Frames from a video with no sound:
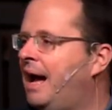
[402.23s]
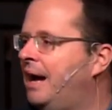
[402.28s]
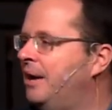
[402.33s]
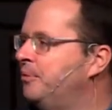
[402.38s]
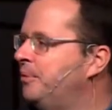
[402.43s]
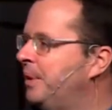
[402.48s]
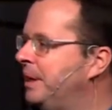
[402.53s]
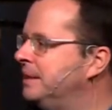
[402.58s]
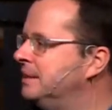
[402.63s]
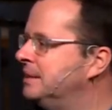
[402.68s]

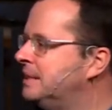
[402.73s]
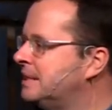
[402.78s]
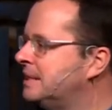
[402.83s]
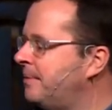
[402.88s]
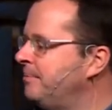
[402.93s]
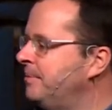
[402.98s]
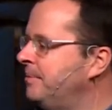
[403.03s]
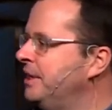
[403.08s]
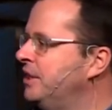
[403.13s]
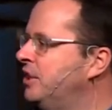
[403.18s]
when
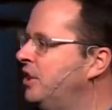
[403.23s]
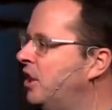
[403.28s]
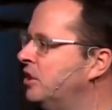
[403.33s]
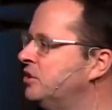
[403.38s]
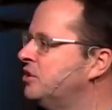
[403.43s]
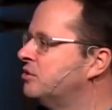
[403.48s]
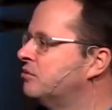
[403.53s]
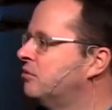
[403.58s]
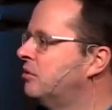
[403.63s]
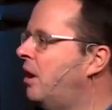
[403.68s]
something
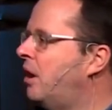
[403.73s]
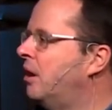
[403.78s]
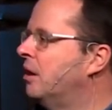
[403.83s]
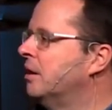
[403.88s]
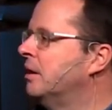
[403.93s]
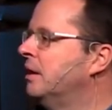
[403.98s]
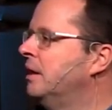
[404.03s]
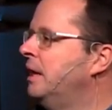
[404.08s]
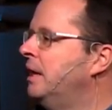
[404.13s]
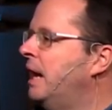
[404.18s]
goes wrong,